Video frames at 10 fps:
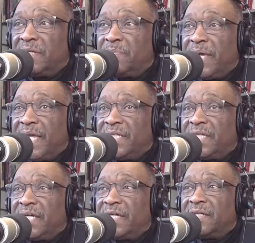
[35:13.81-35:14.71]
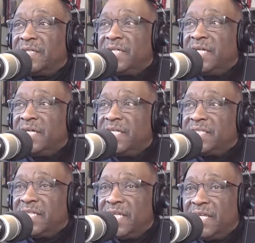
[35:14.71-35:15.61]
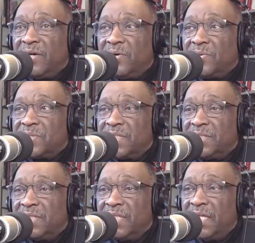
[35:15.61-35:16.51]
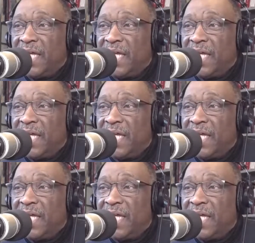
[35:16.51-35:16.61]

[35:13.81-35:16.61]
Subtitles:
It made CEOs and